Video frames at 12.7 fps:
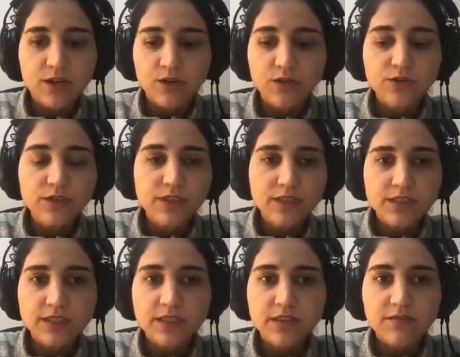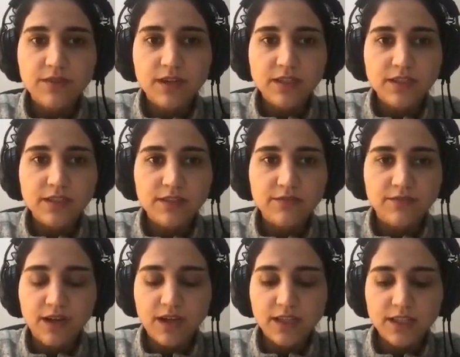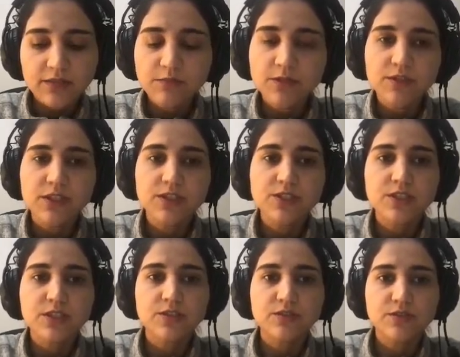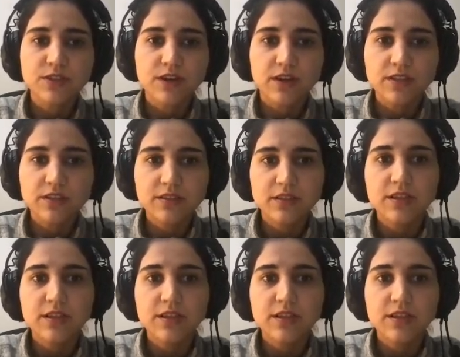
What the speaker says: or instead of writing the file name, you can just use dot.